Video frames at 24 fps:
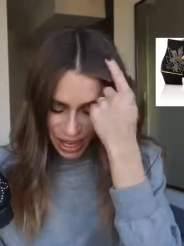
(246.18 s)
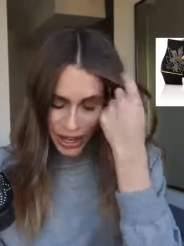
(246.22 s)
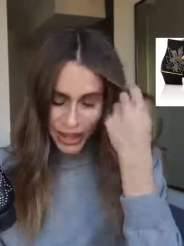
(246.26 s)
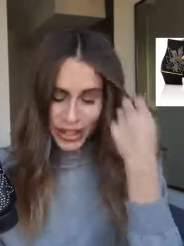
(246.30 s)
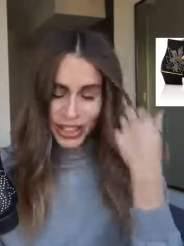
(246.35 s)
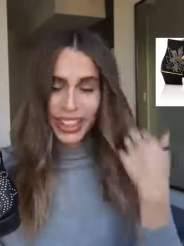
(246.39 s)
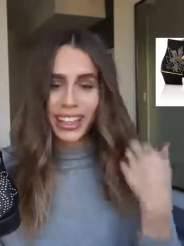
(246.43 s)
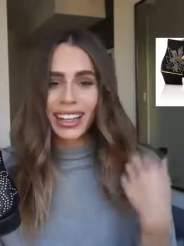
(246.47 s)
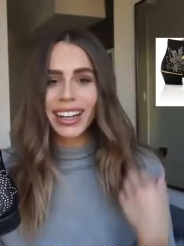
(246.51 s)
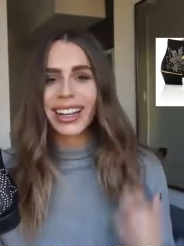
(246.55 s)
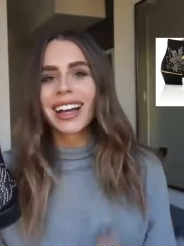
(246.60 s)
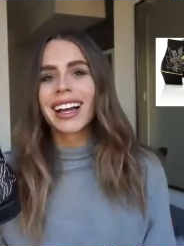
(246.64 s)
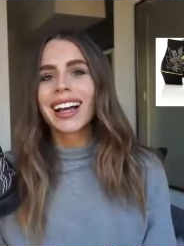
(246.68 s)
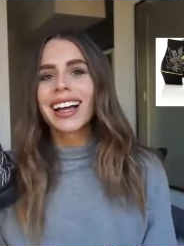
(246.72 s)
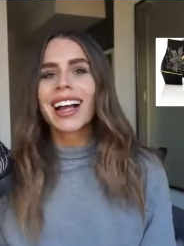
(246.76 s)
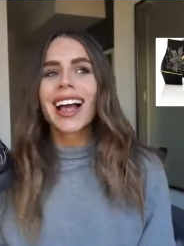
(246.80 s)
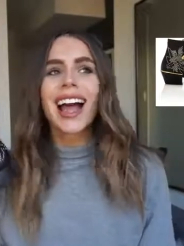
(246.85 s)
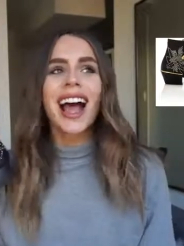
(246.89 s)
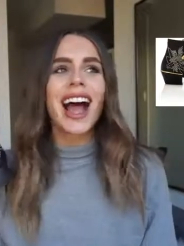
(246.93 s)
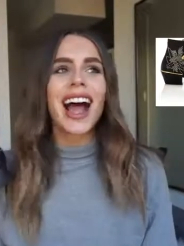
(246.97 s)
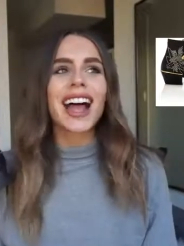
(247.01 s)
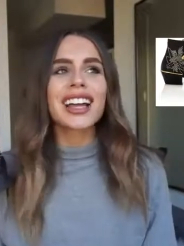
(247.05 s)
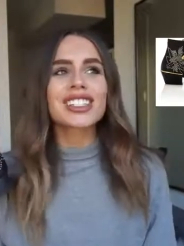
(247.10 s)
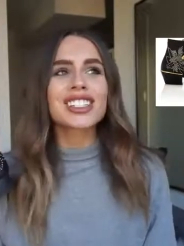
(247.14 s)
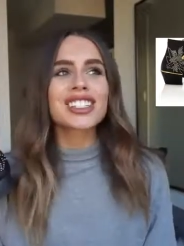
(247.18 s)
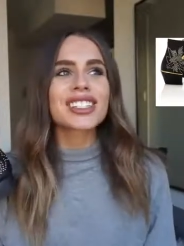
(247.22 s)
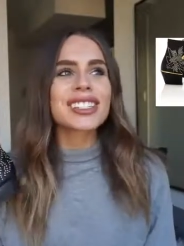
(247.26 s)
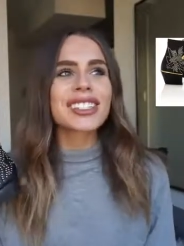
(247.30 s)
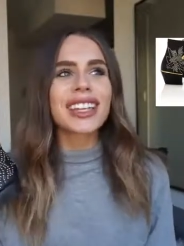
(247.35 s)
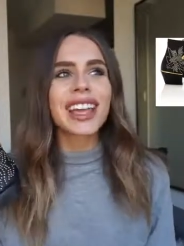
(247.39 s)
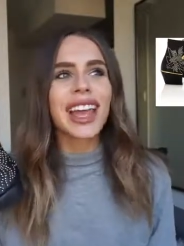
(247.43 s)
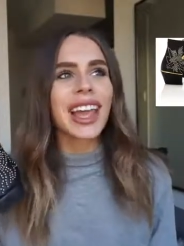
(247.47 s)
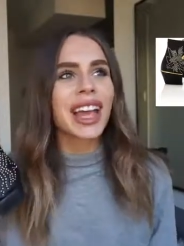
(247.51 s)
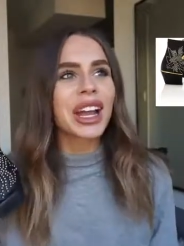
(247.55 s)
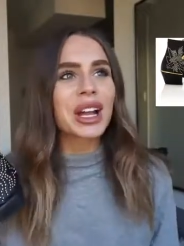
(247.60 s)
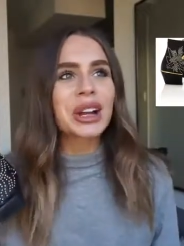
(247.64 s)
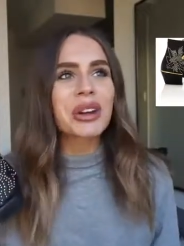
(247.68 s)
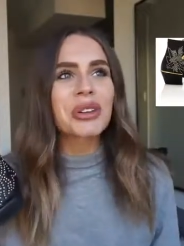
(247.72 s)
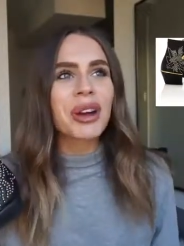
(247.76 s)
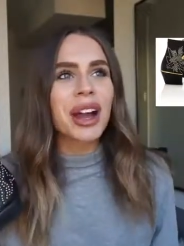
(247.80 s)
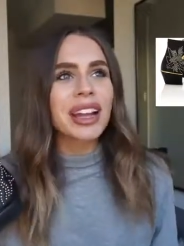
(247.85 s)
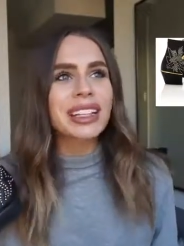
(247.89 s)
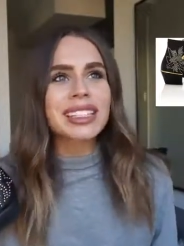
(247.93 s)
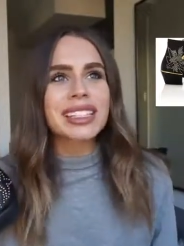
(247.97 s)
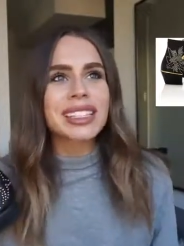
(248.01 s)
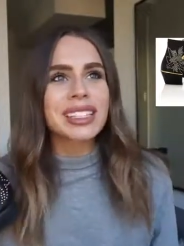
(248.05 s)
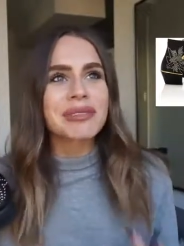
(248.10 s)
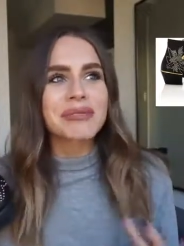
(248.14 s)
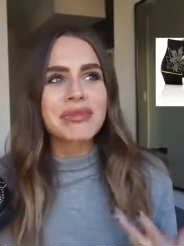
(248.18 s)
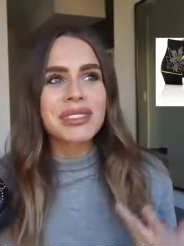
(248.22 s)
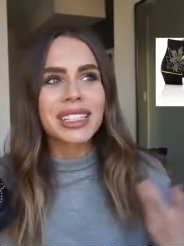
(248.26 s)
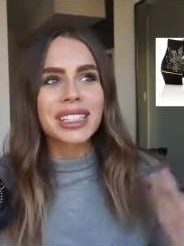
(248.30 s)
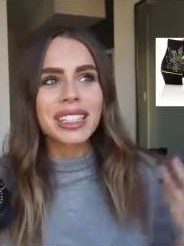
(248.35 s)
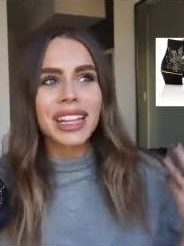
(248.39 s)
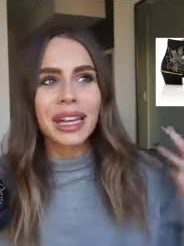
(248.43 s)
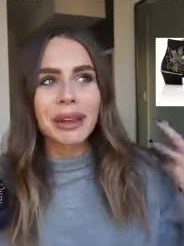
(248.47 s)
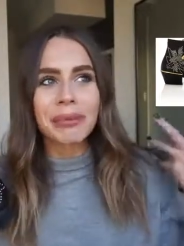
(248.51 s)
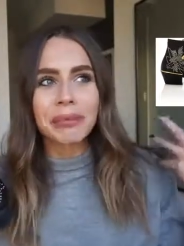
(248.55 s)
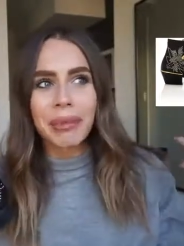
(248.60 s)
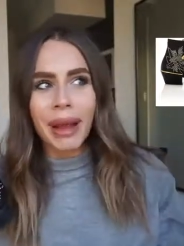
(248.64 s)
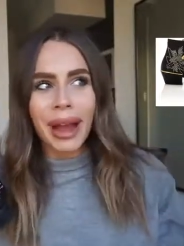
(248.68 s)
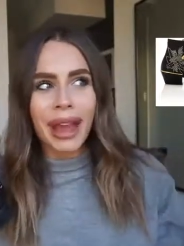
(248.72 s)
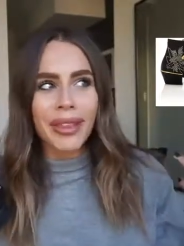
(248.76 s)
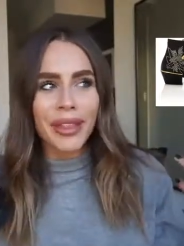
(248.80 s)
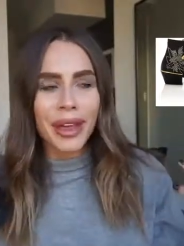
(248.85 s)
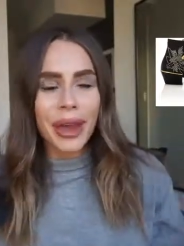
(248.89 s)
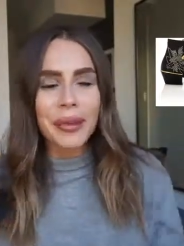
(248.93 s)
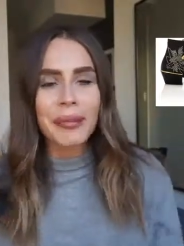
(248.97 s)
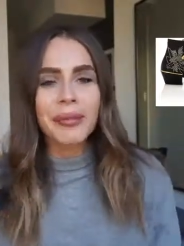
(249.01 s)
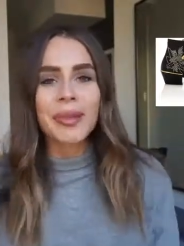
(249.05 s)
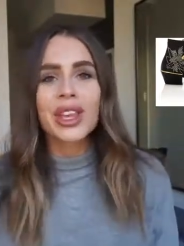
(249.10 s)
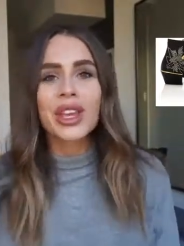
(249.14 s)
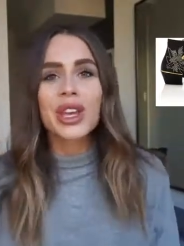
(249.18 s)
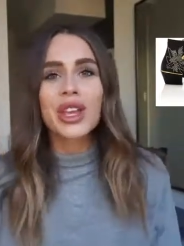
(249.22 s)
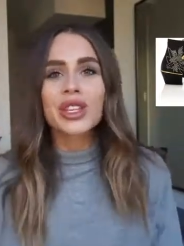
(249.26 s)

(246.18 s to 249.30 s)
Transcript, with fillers: so I just can't quite seem to like buy them.